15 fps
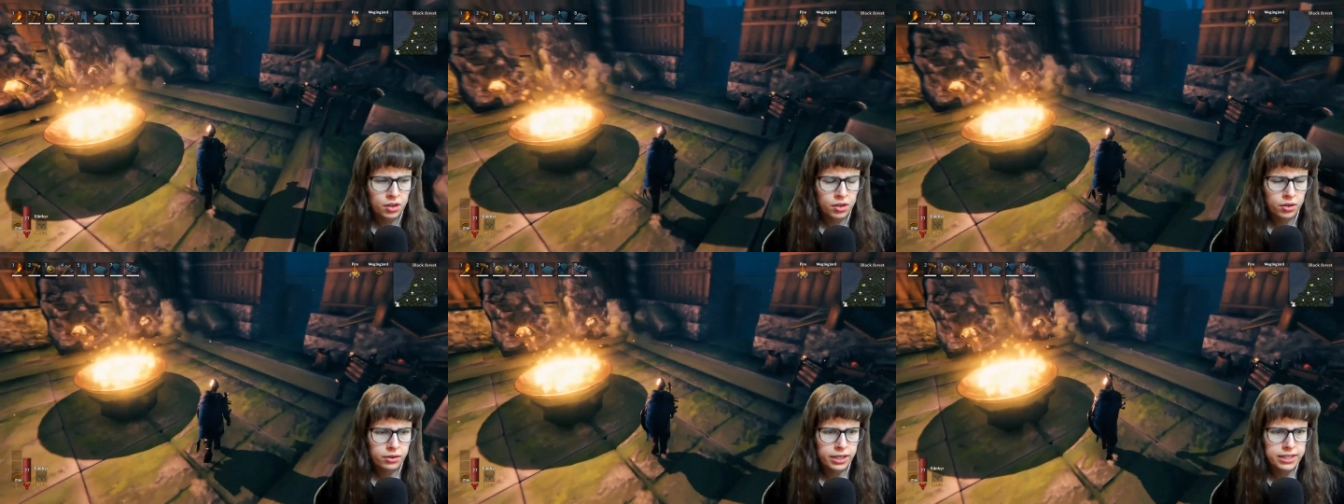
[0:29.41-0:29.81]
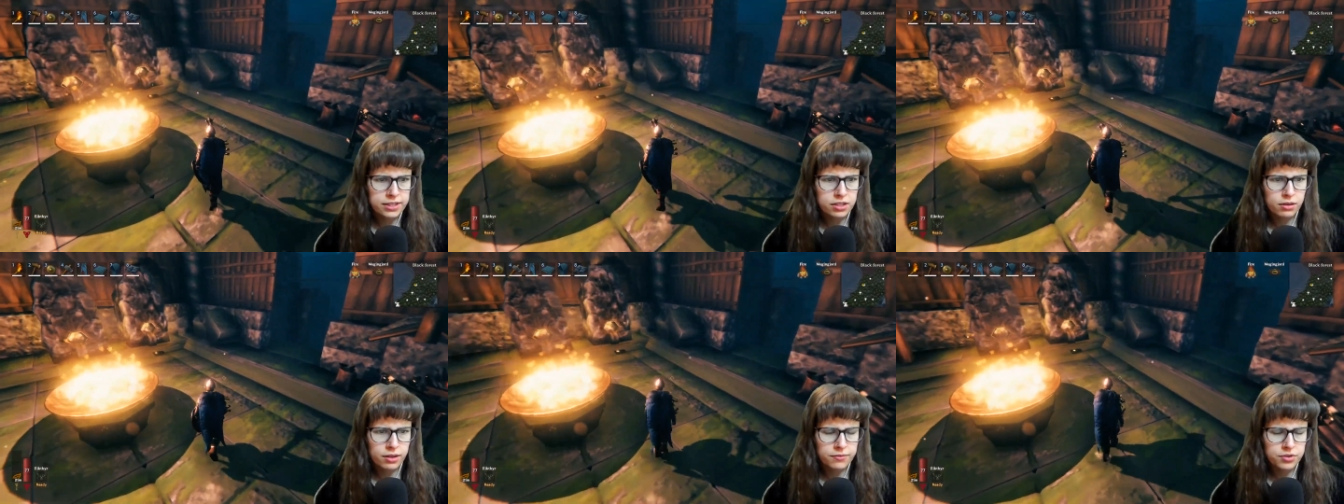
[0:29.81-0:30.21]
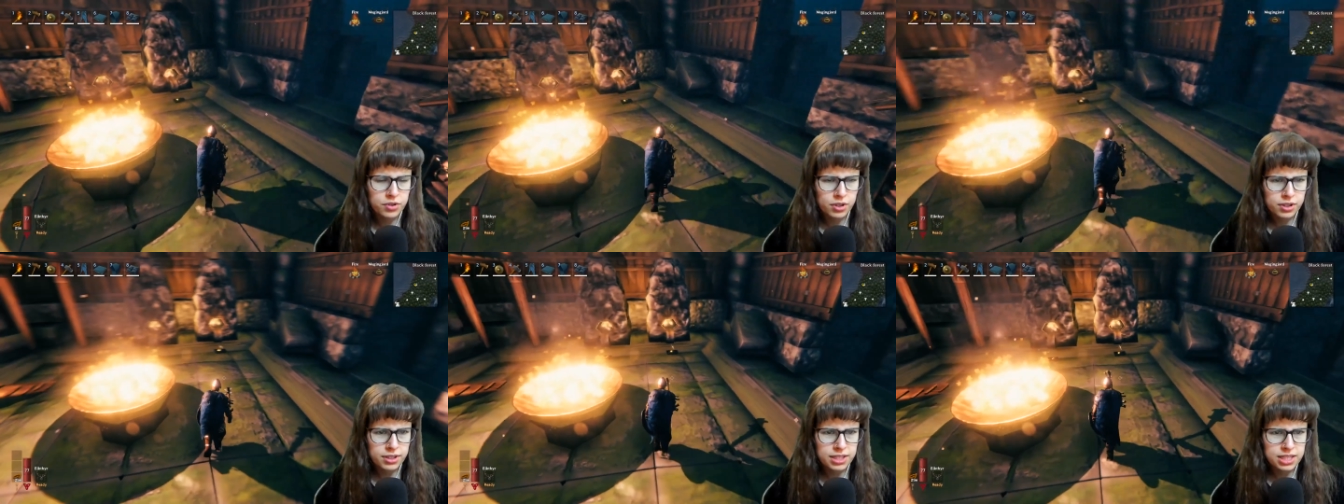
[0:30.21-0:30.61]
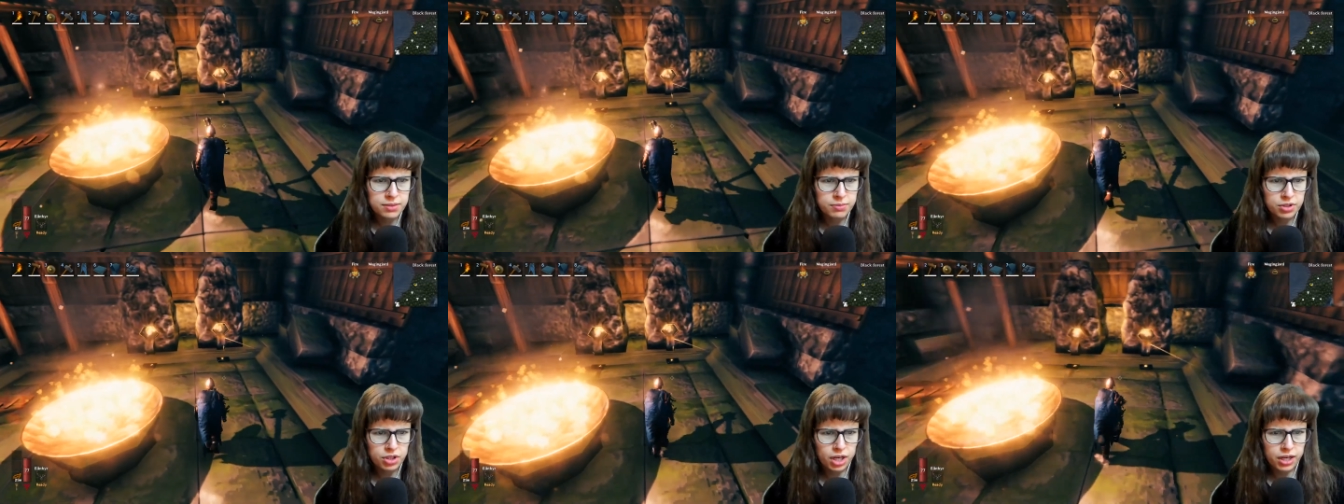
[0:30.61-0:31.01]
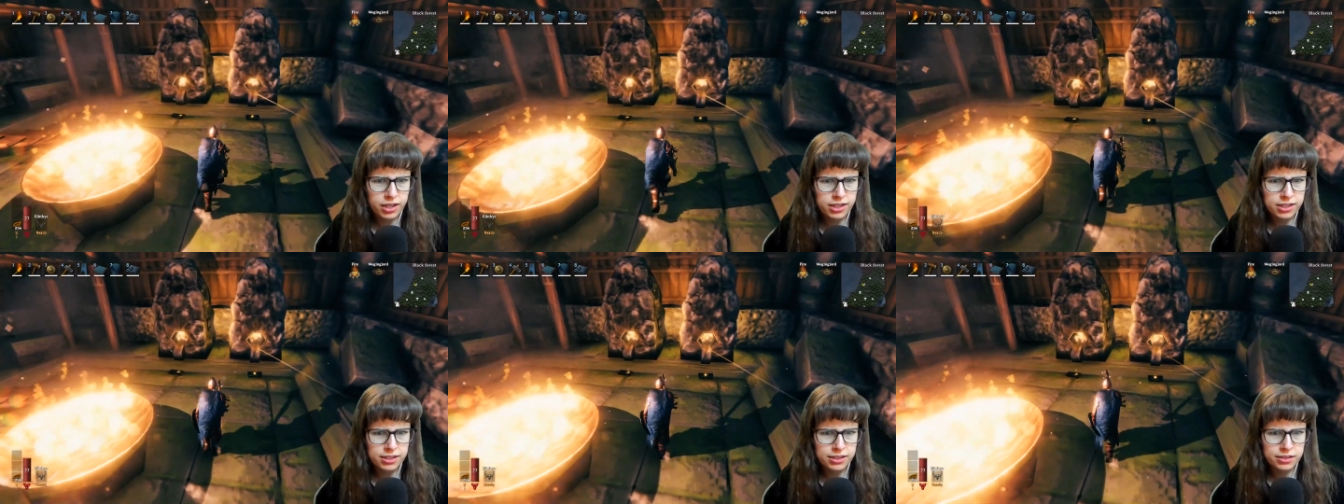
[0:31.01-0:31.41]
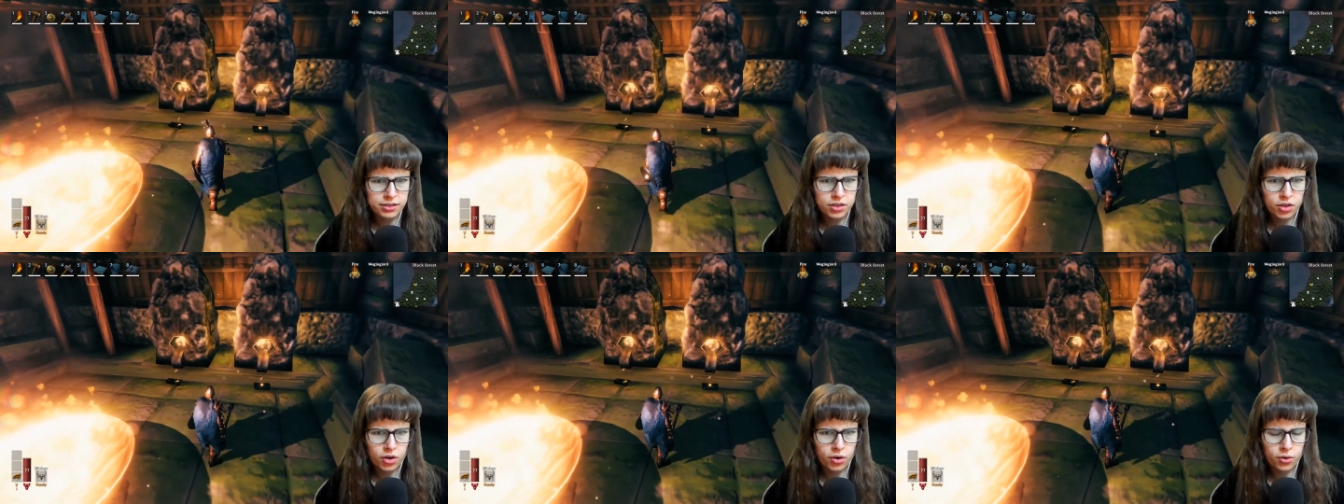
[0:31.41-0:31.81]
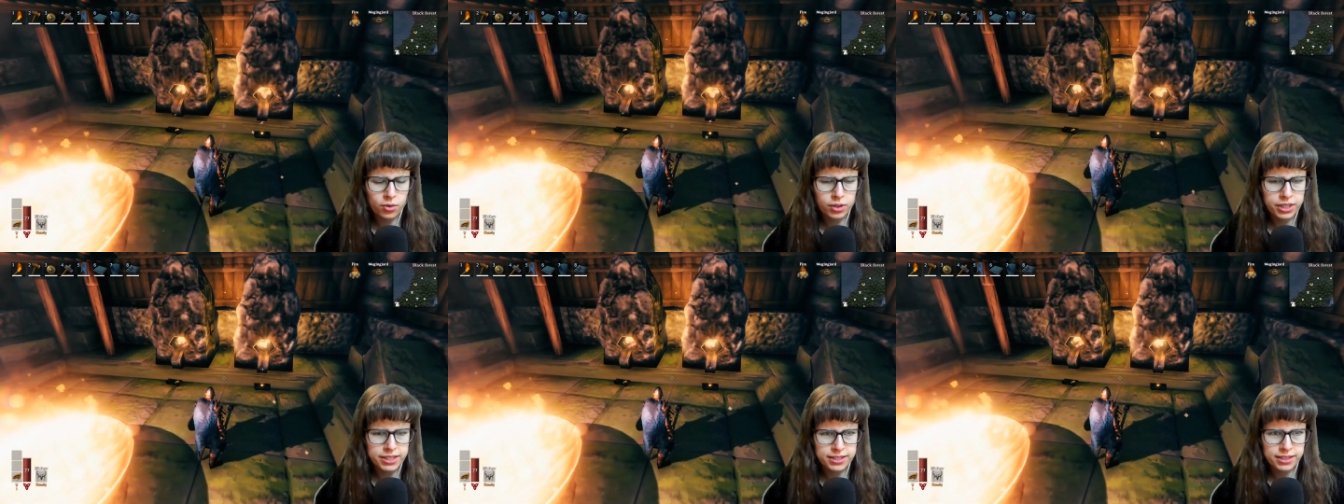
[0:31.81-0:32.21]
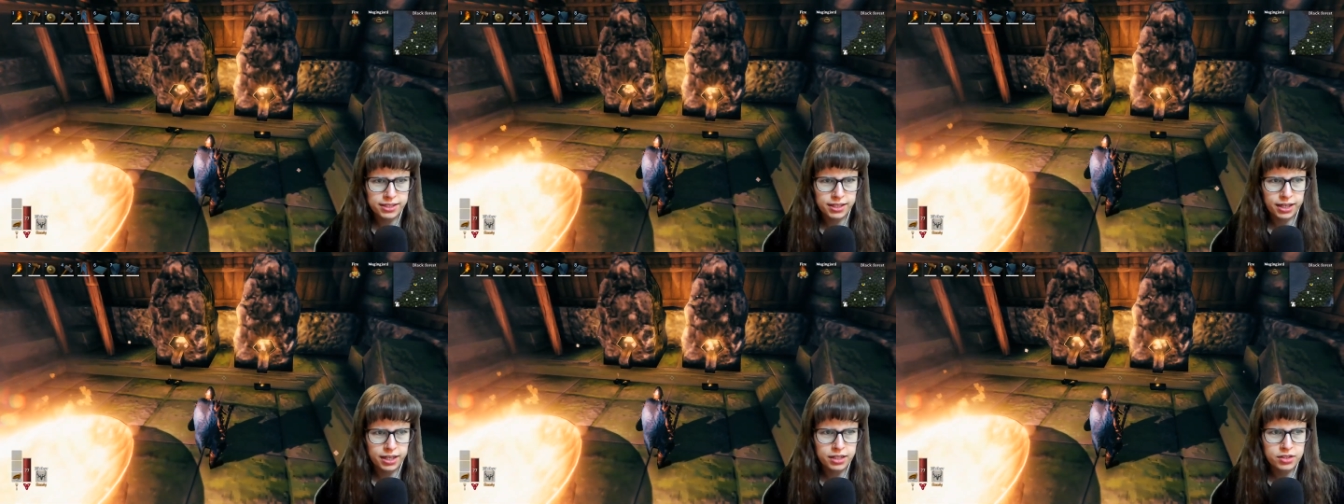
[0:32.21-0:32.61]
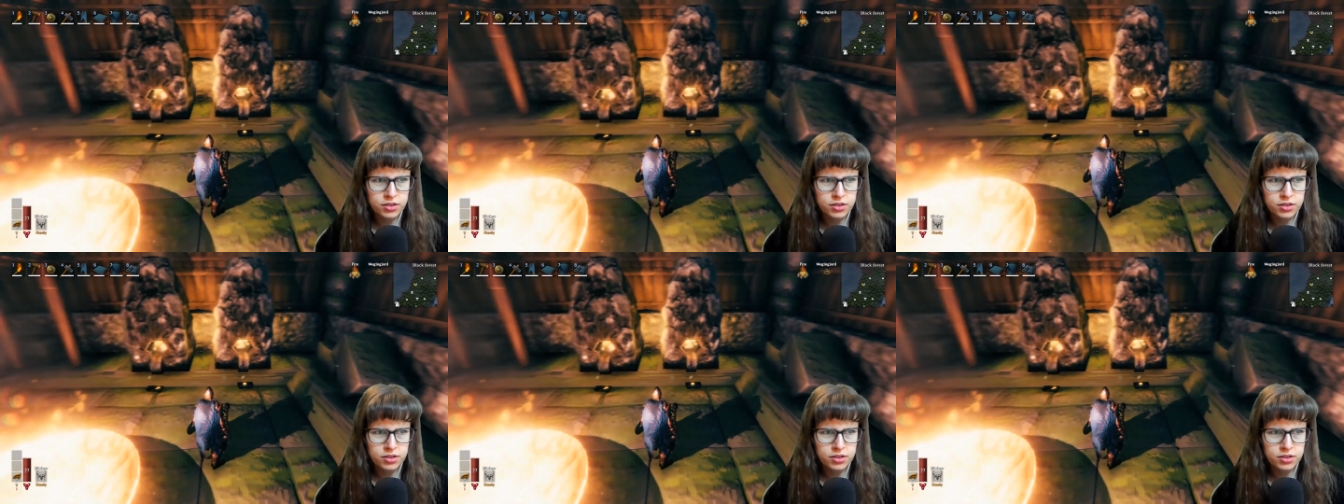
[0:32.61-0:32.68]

Okay, so I've chucked in as much iron and coal in as I can.